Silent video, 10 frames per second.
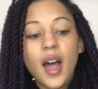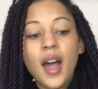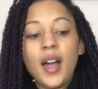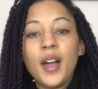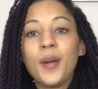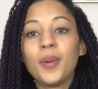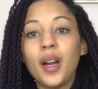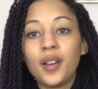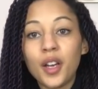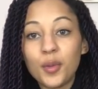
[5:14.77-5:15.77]
um,
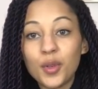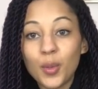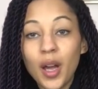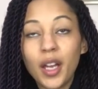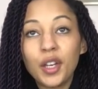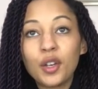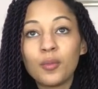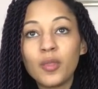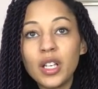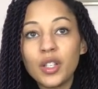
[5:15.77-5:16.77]
and I was working
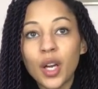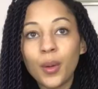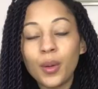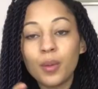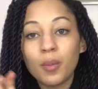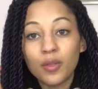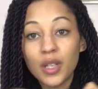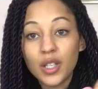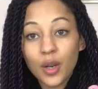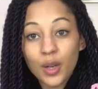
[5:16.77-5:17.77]
on Rito, my
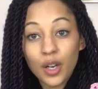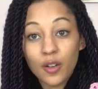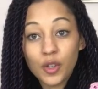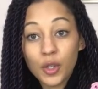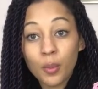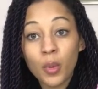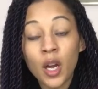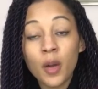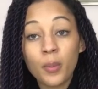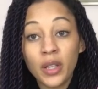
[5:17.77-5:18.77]
Rito yarn
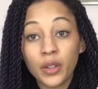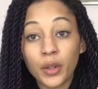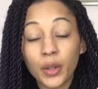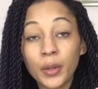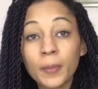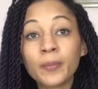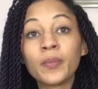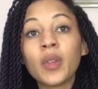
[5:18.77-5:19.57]
jumper, Pinnacle.